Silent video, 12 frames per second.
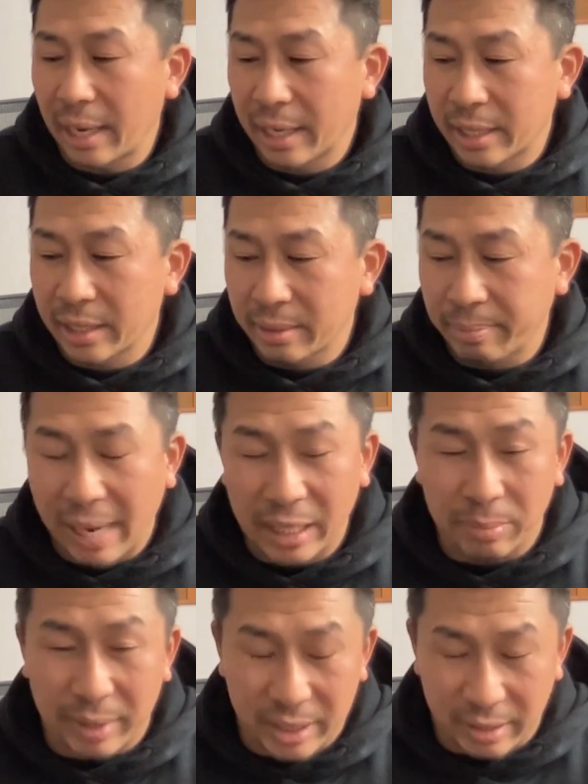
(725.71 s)
couldn't
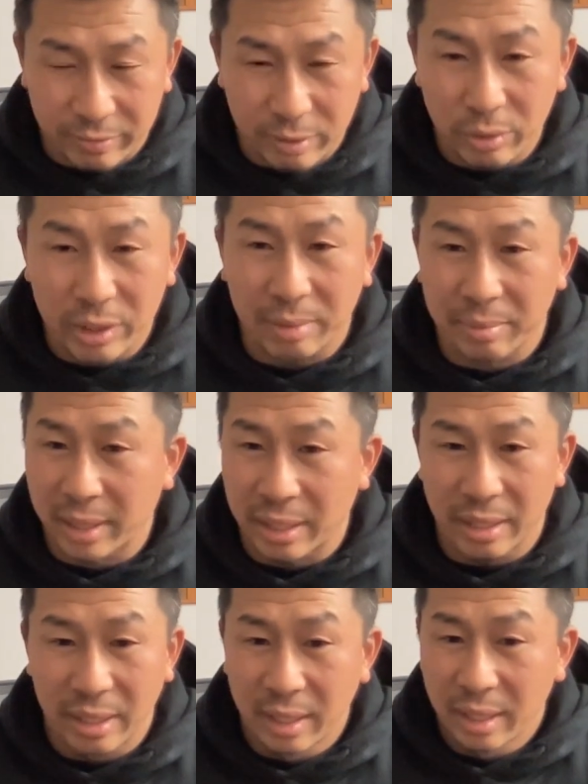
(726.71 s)
imagine myself doing
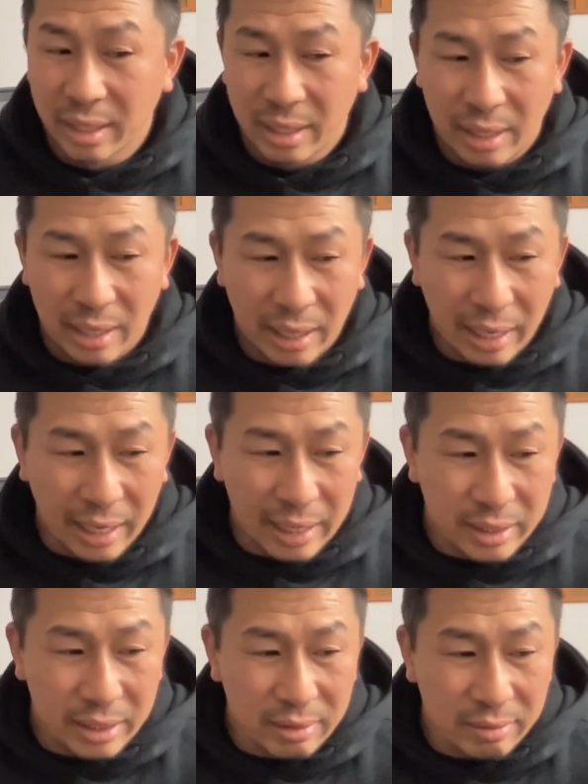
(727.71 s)
something
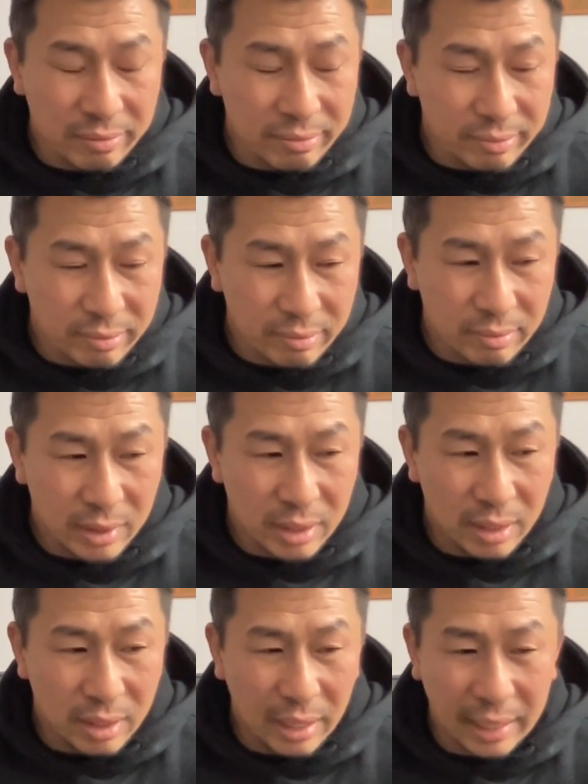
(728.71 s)
as
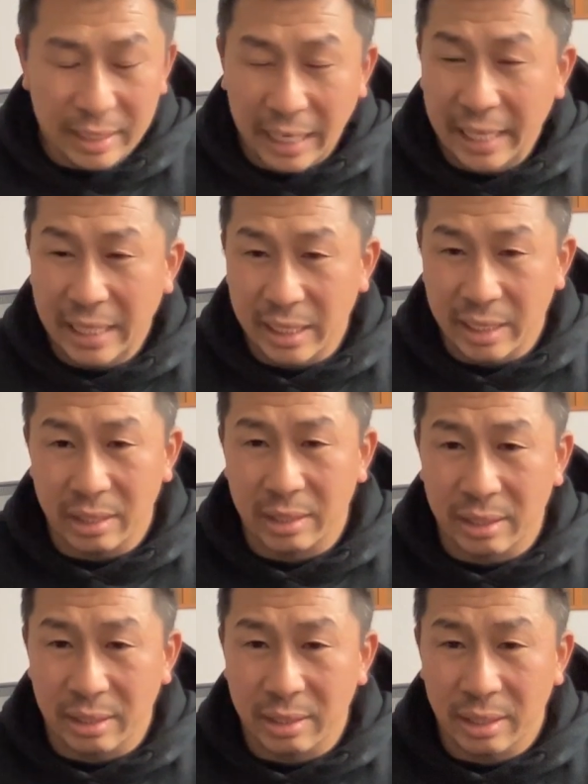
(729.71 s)
heinous
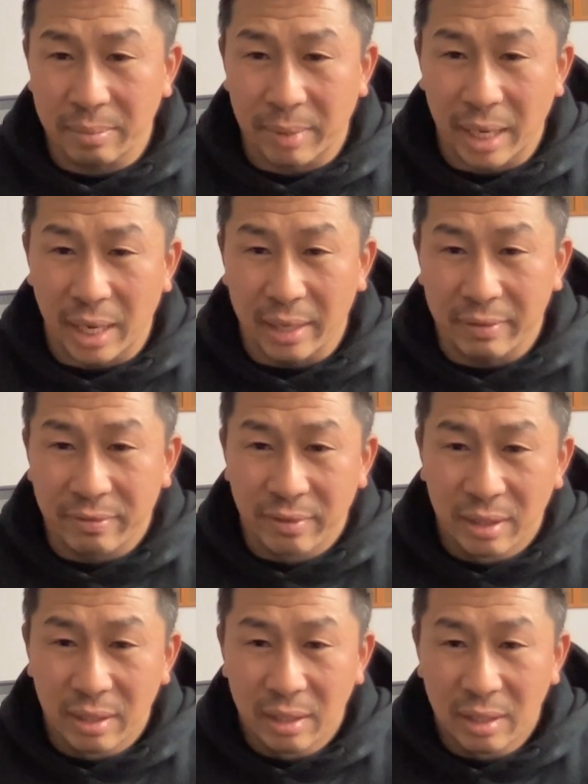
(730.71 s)
as this in my life.
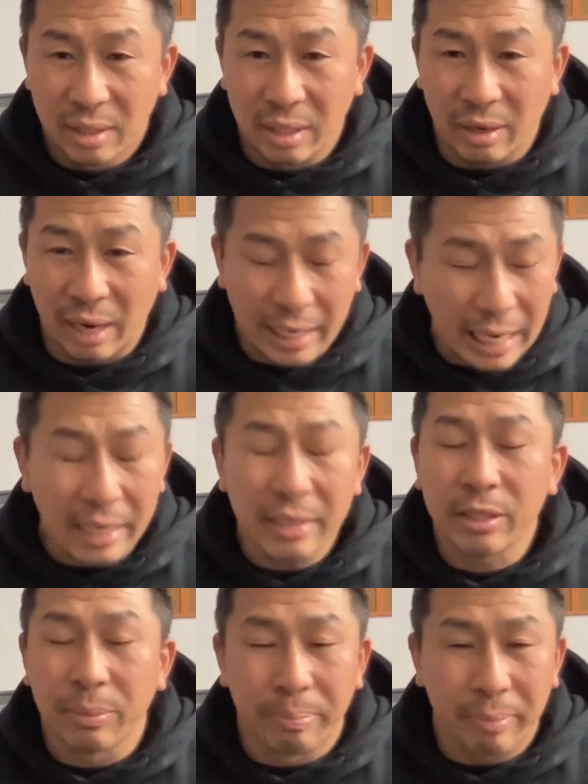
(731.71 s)
I got
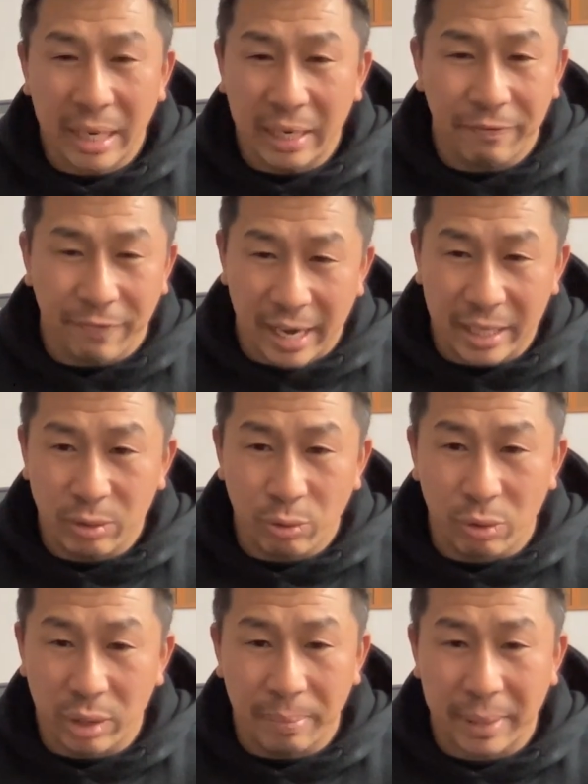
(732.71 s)
into many fights
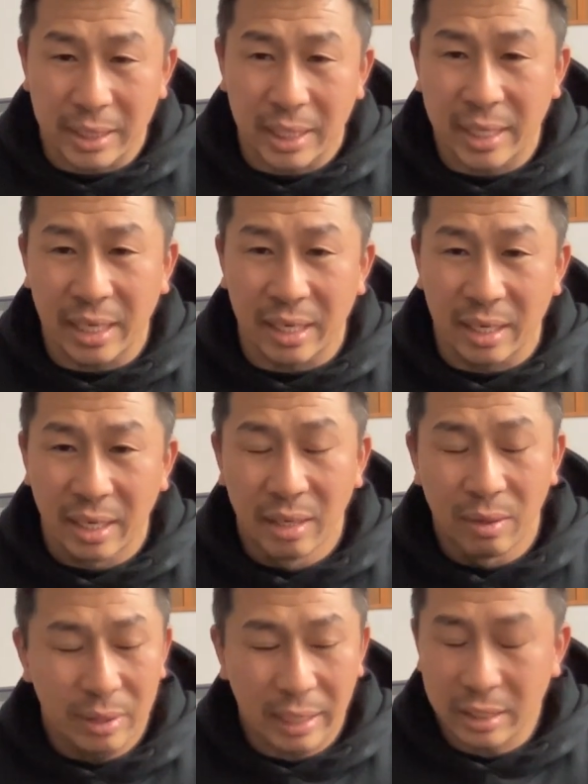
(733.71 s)
growing up as a kid.
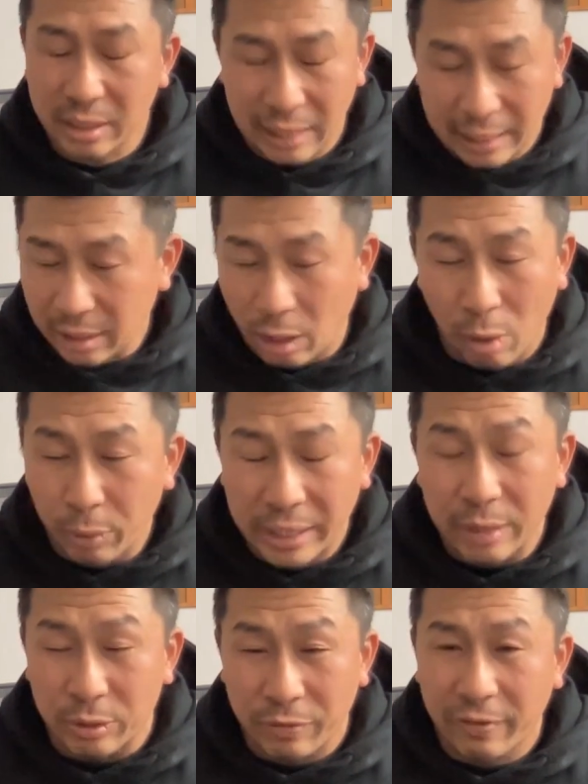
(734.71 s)
That's all we
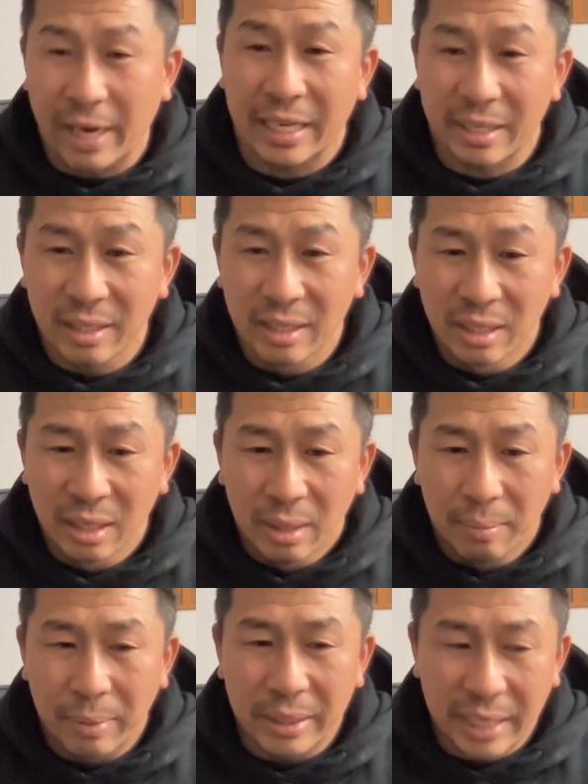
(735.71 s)
did was fight,
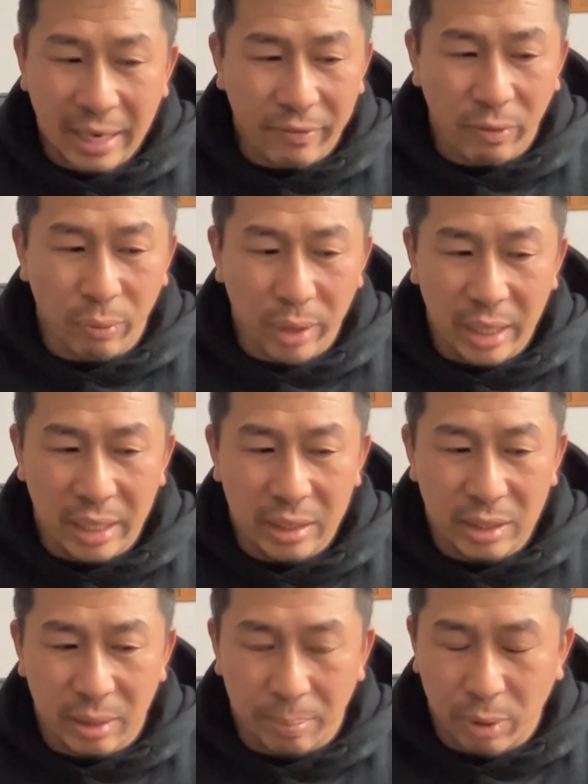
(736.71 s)
but never really
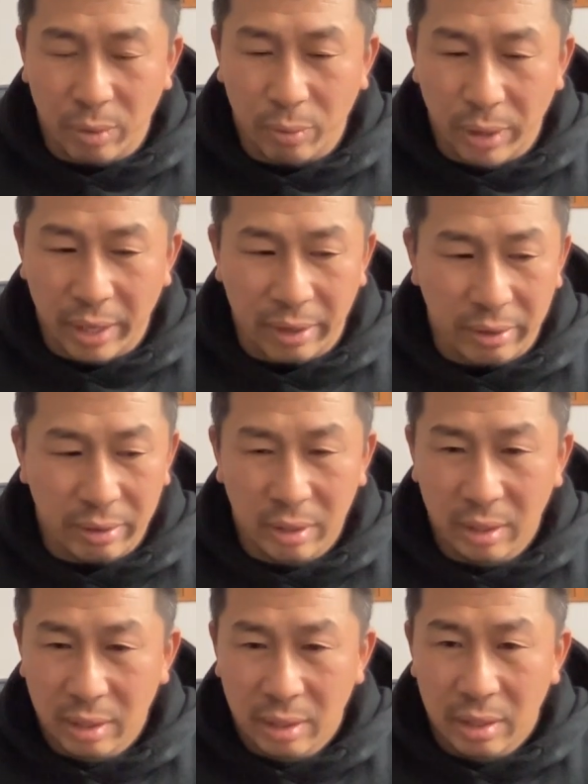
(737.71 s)
to the point where
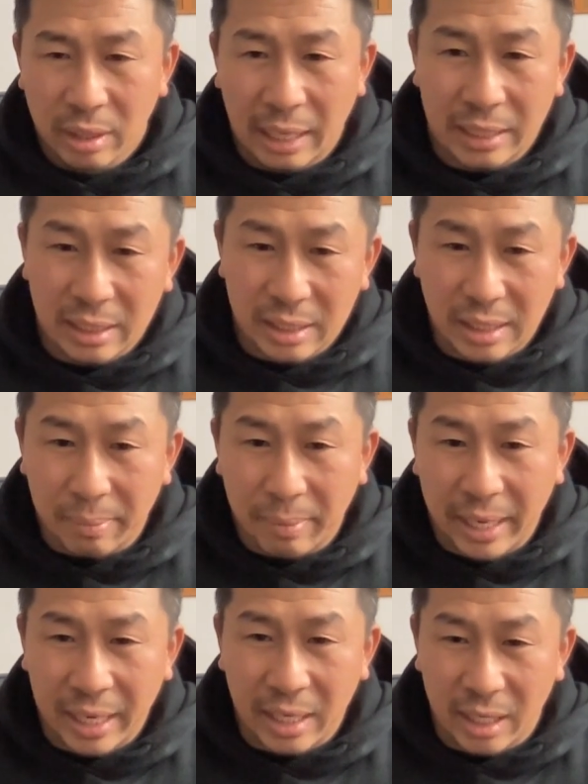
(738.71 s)
like
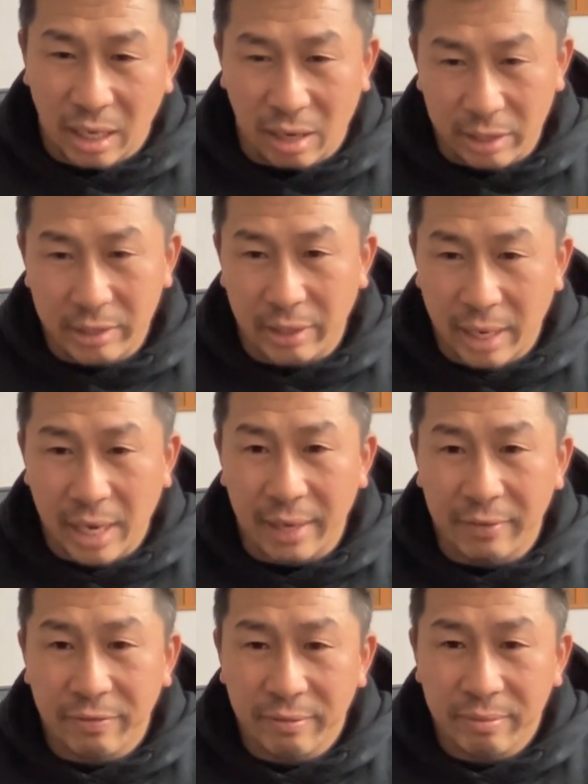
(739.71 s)
somebody could have lost their
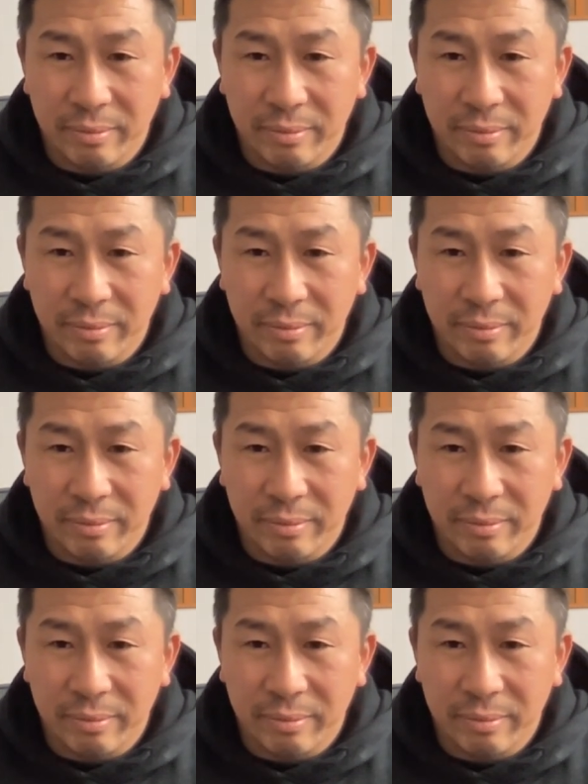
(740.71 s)
life.